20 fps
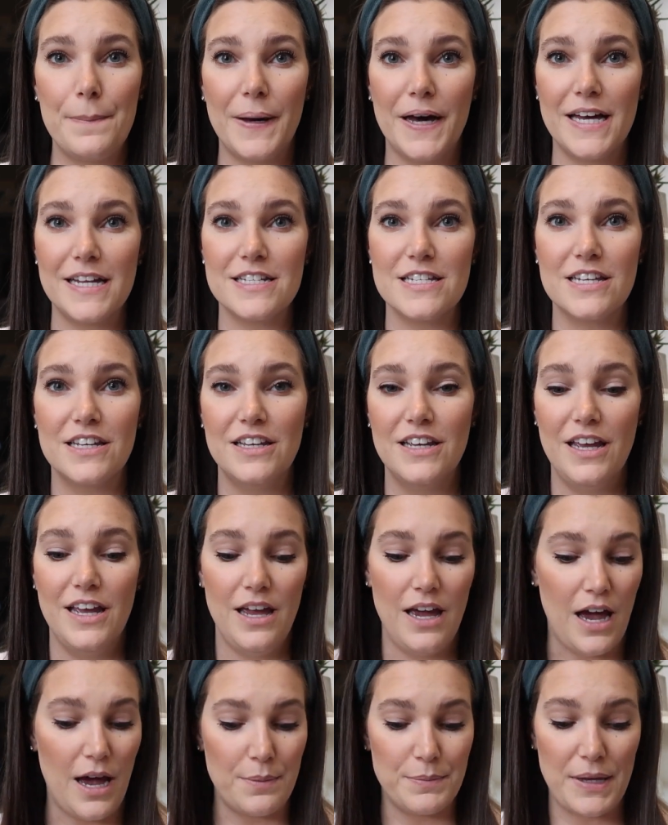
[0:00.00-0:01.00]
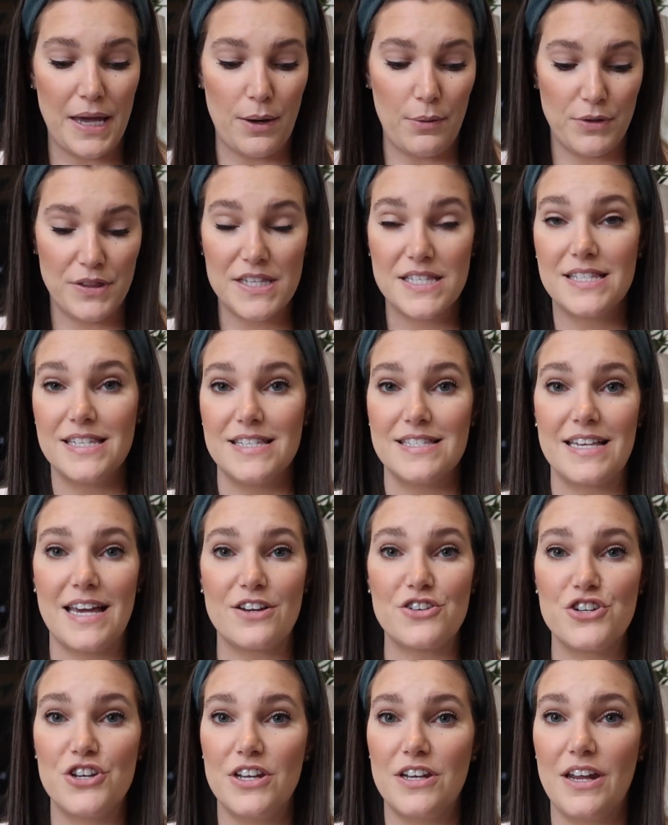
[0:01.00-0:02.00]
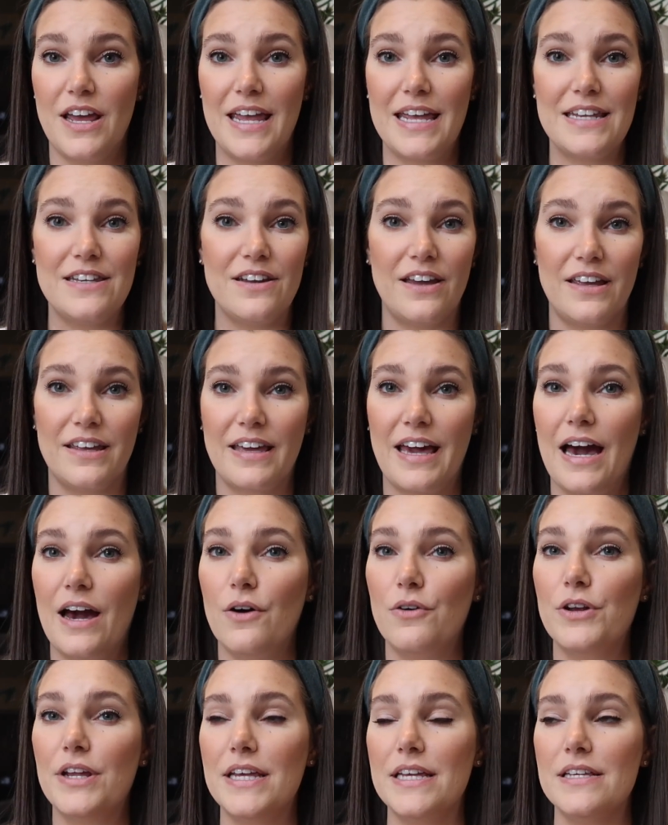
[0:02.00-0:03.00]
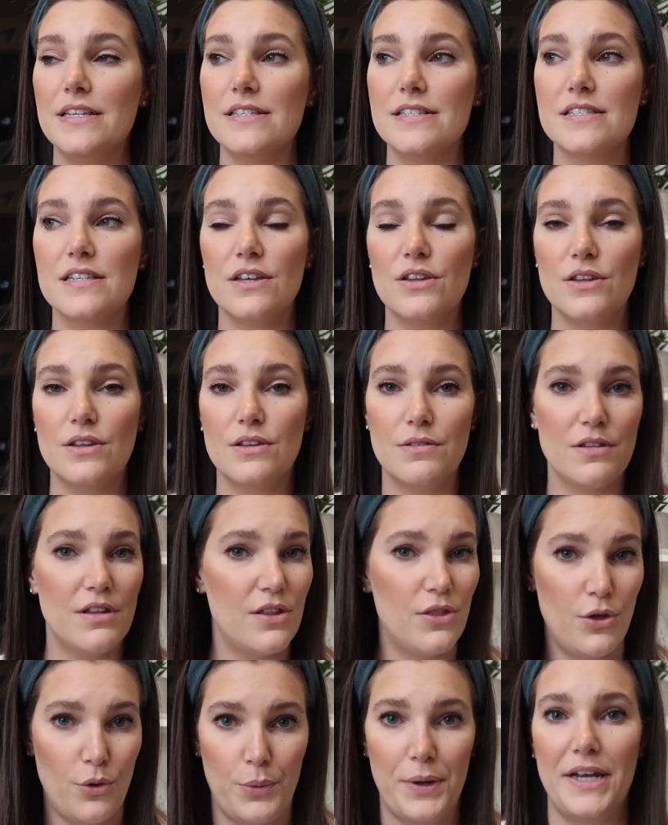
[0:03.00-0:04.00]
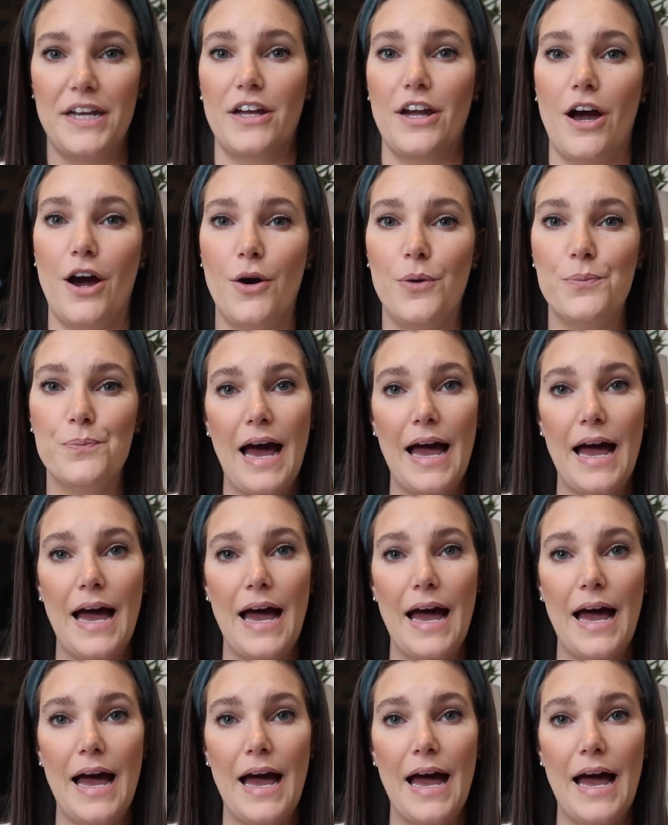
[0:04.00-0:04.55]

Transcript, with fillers: But um, yeah, with a C-section, a nightgown is the way to go.